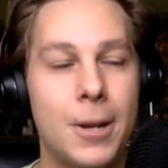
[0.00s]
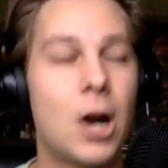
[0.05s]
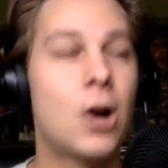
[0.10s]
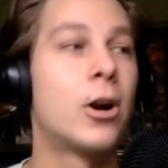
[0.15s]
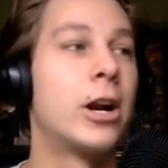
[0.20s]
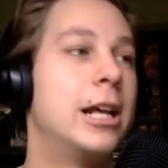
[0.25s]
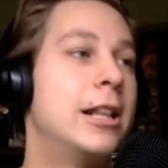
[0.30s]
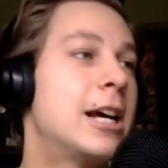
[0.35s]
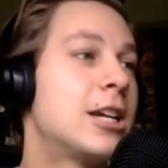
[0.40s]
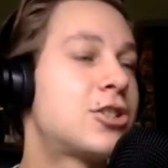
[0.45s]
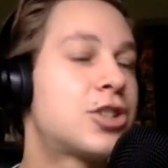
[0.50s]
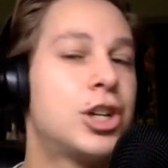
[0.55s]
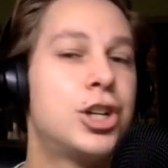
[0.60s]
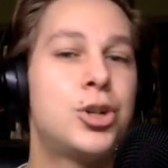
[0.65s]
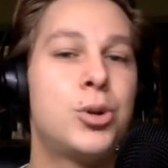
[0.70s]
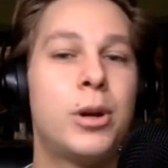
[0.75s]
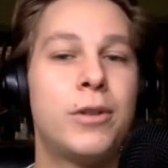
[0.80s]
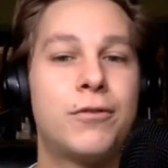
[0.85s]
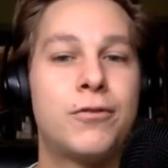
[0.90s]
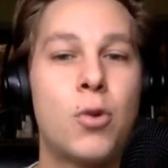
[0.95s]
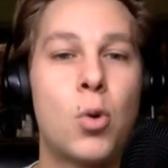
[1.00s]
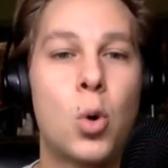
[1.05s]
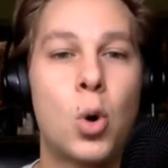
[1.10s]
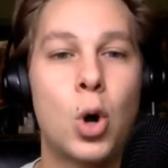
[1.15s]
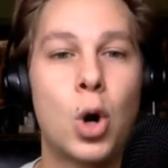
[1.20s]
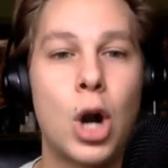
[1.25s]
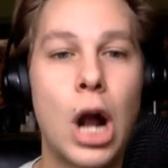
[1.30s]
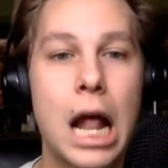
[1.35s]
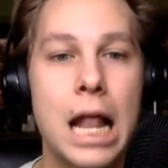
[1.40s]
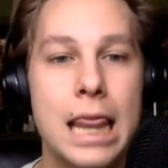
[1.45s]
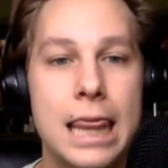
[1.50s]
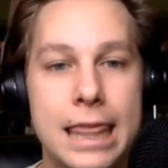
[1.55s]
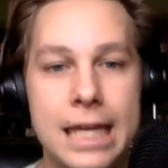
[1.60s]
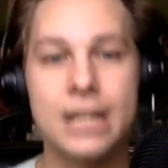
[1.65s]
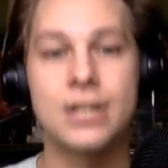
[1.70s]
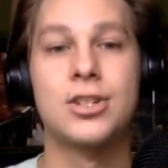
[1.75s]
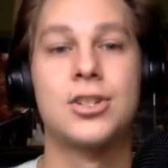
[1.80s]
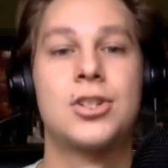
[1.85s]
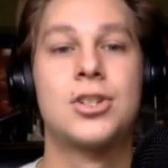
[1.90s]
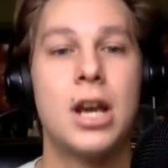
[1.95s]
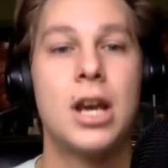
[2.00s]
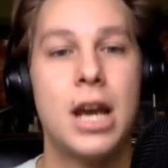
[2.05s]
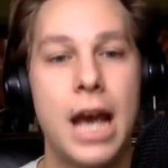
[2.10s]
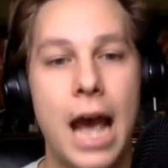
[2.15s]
All right, that's going to do it for this